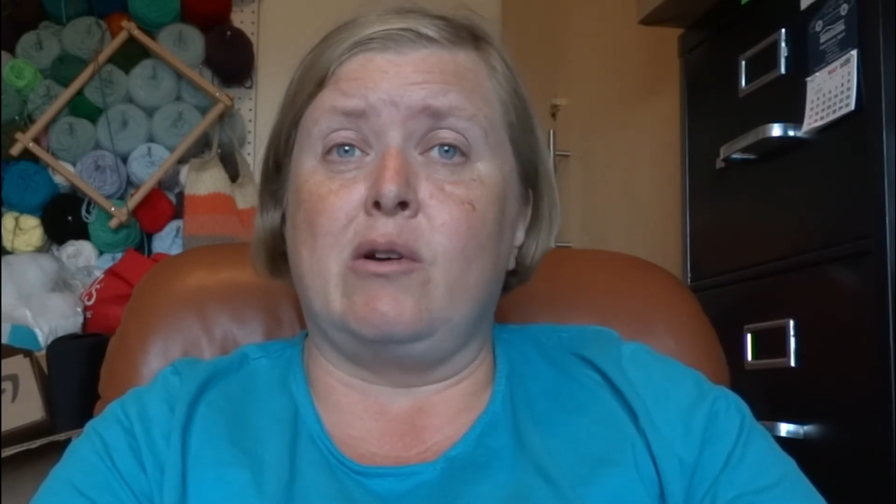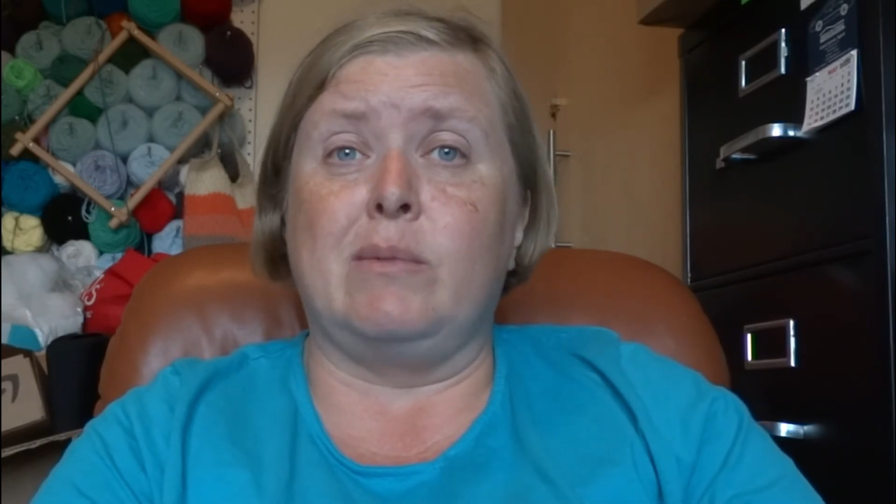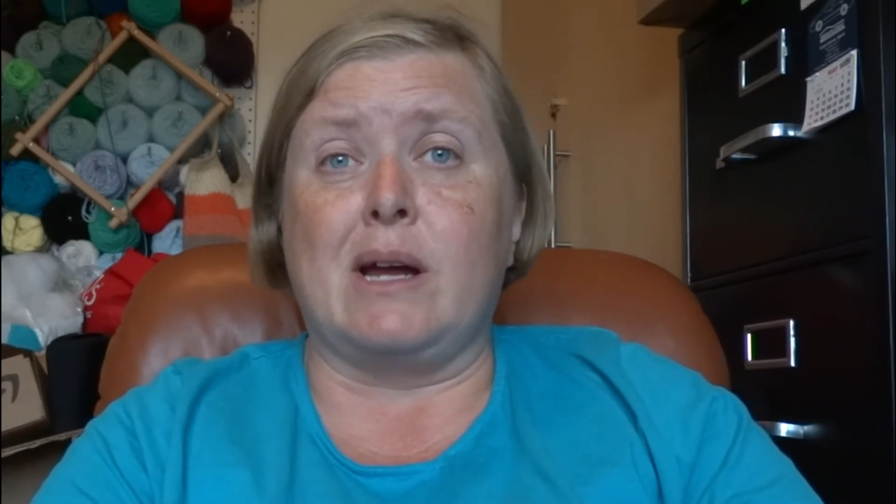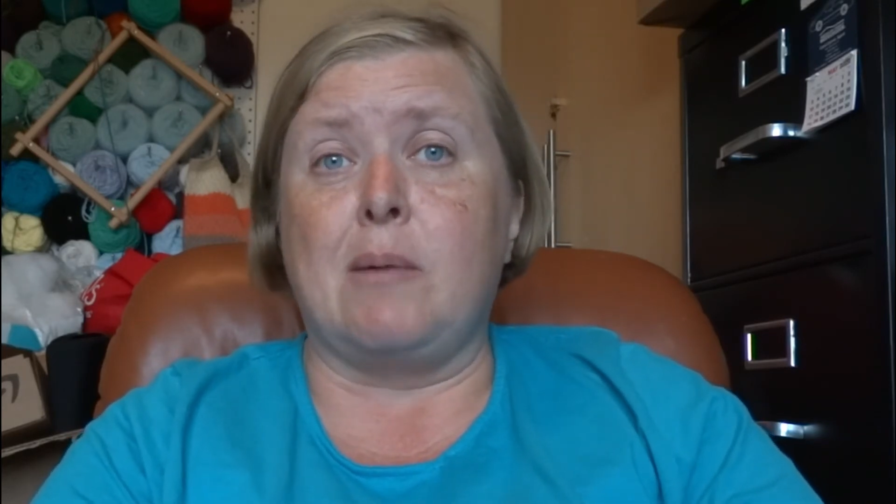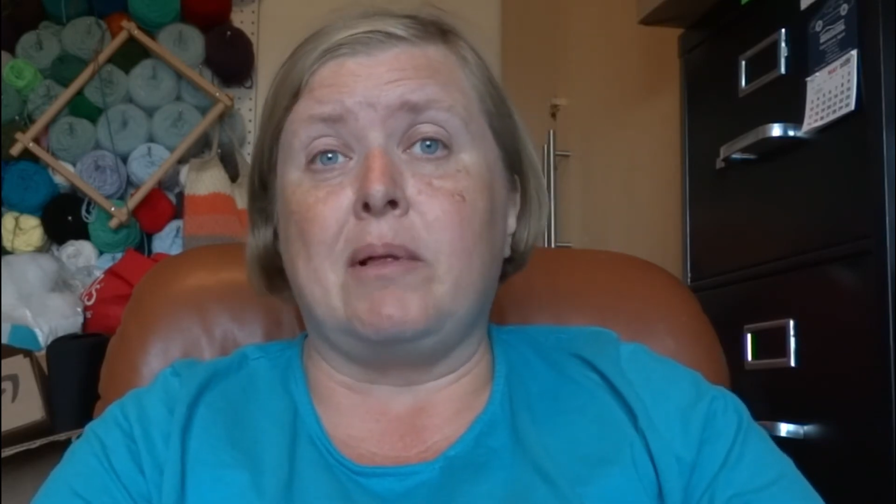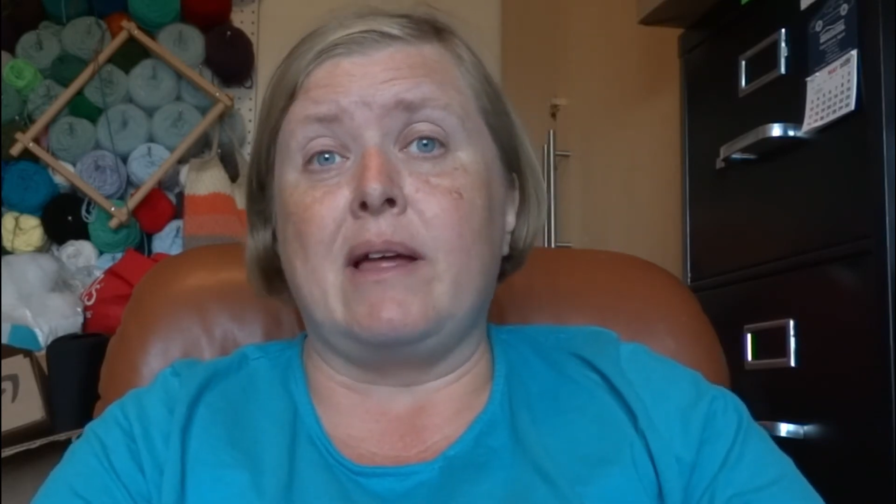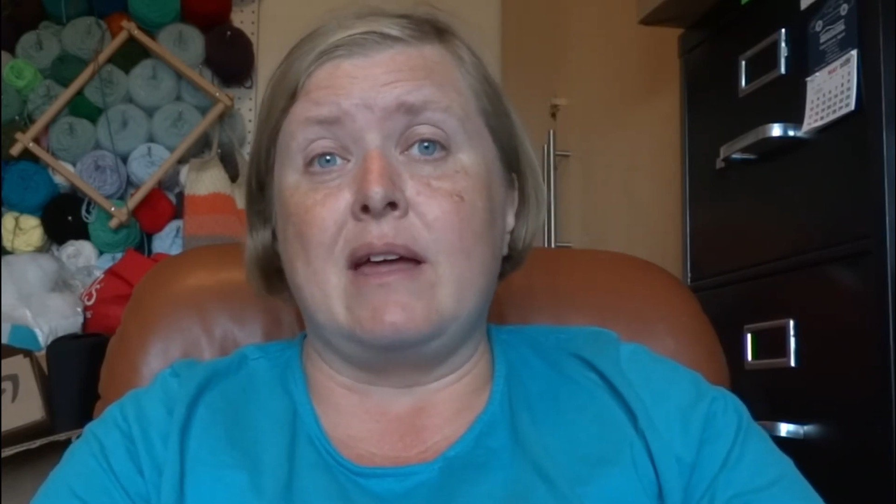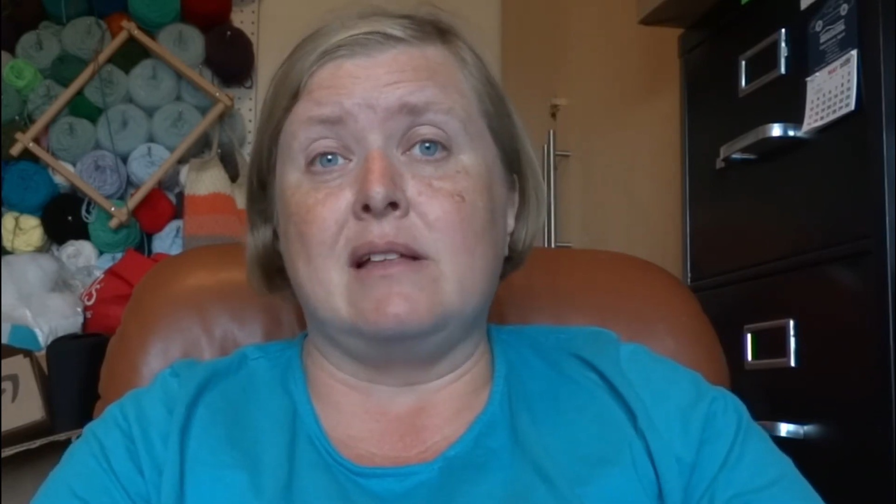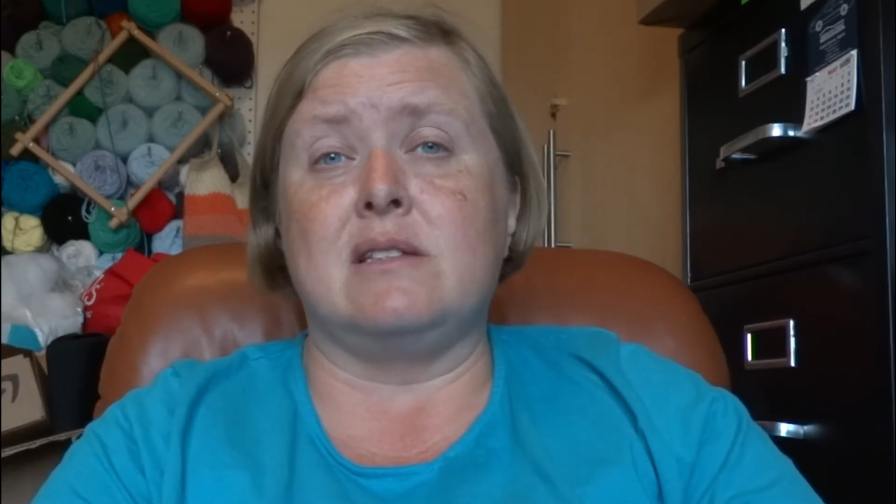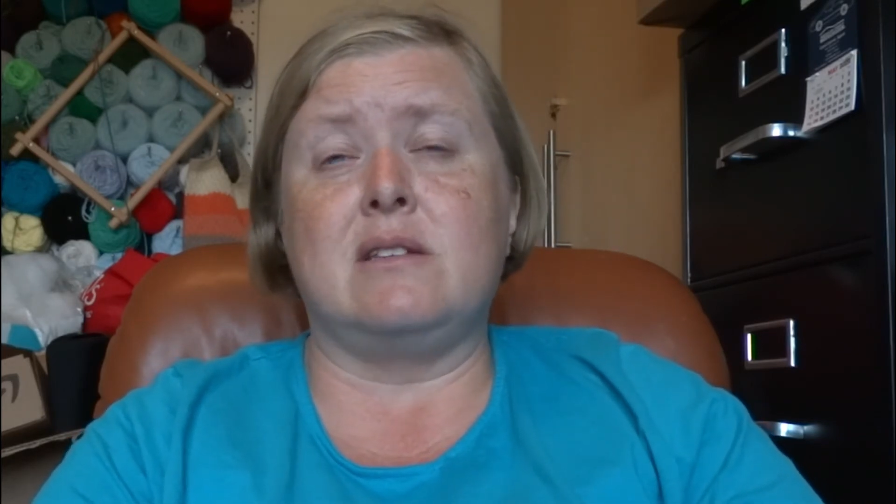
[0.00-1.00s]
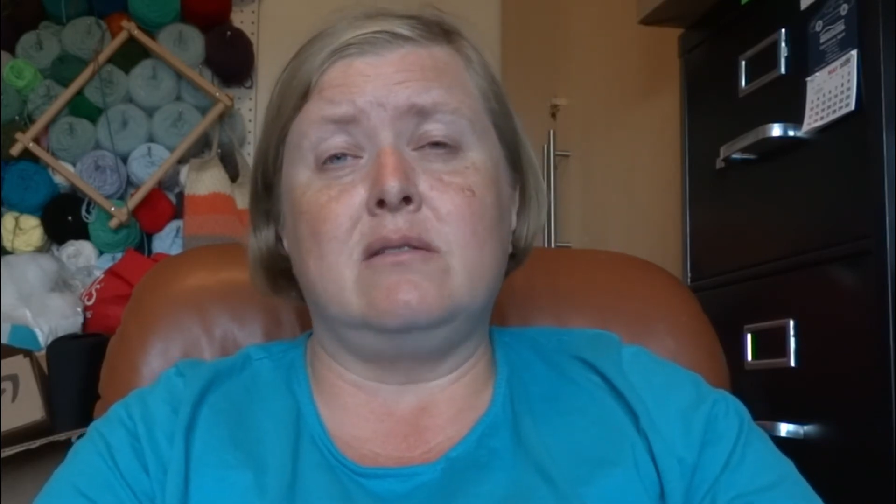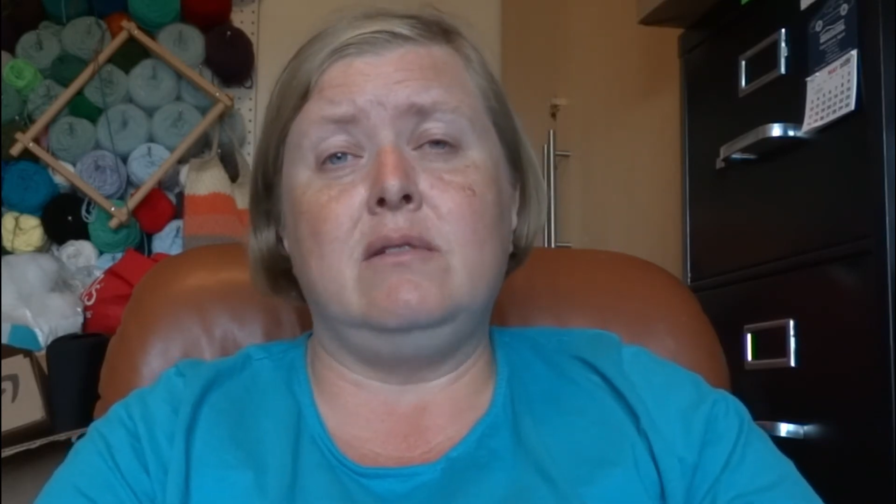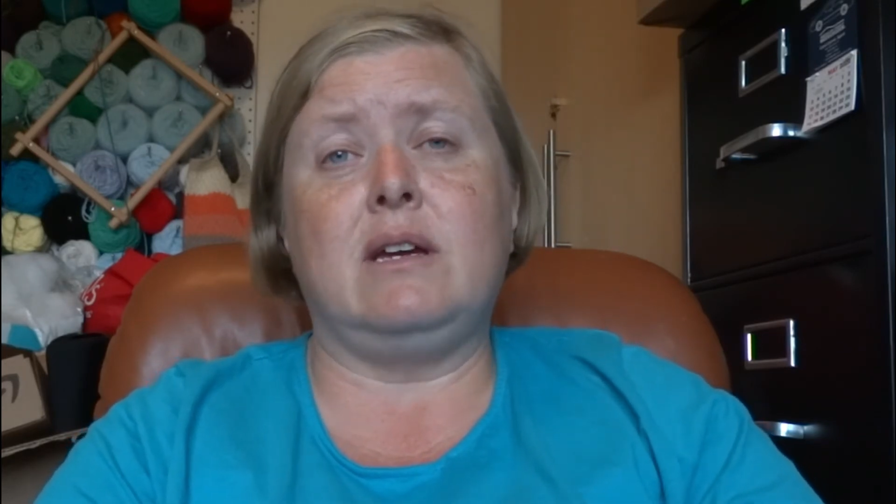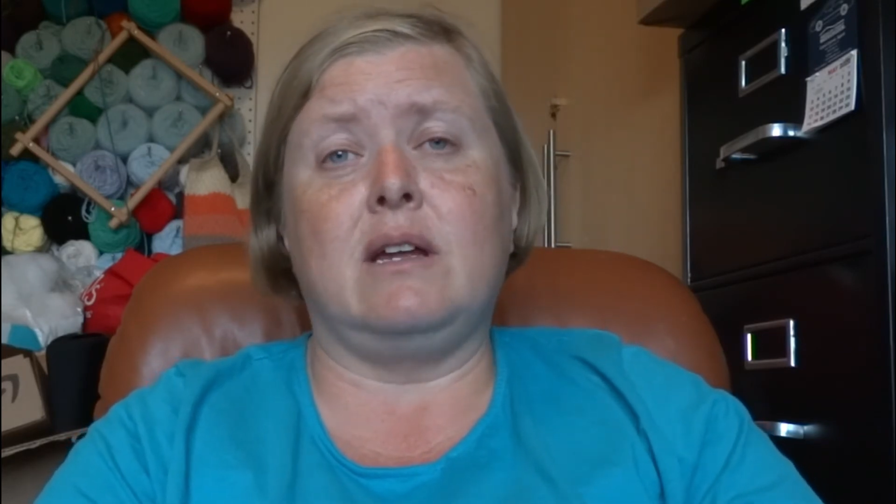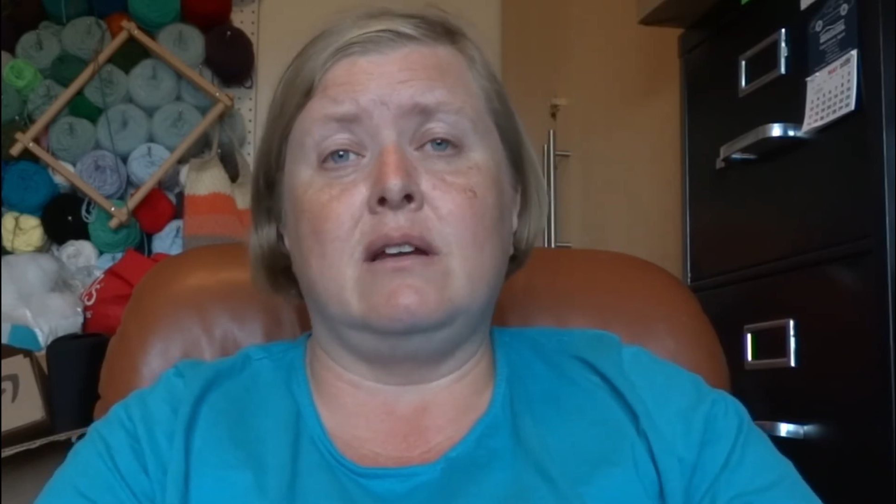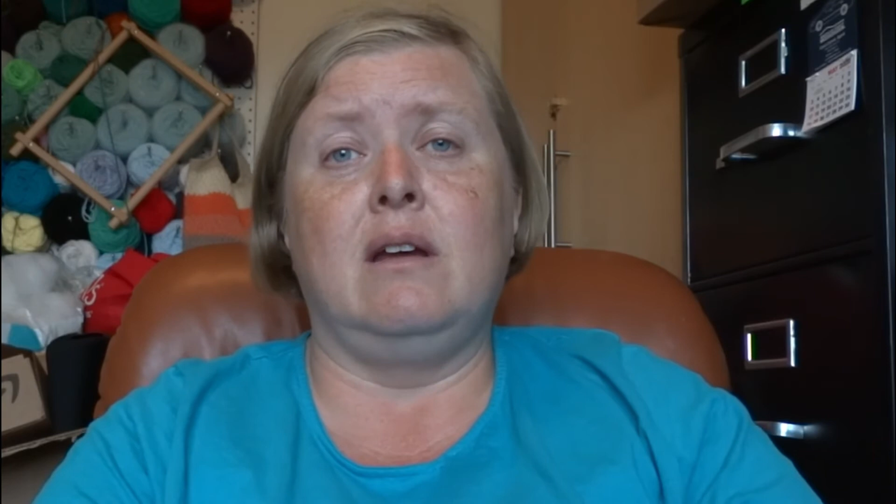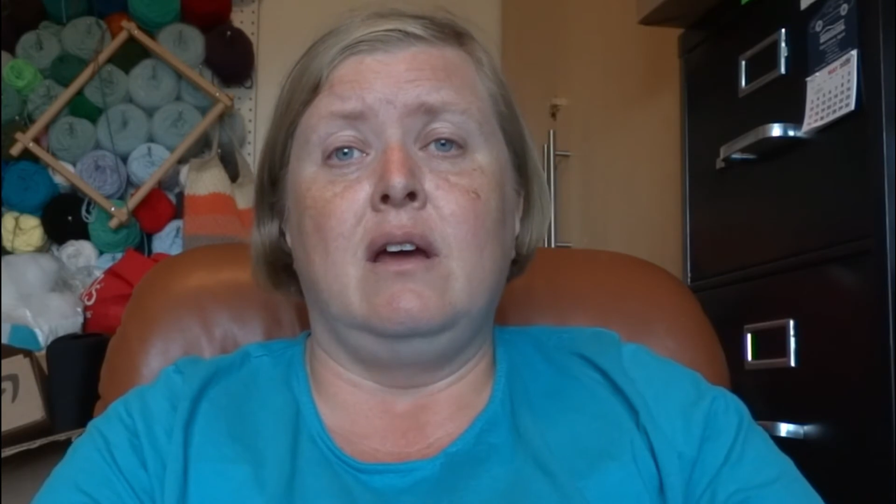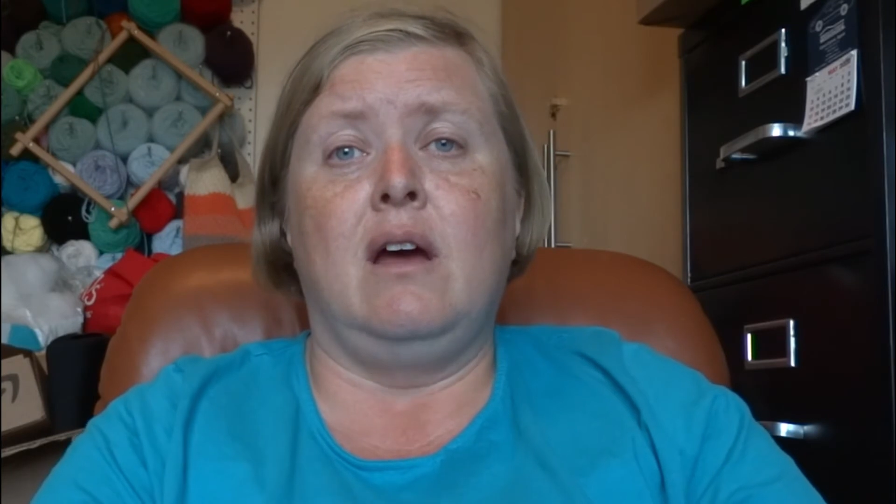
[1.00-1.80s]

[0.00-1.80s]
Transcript: home a couple hens, so that we can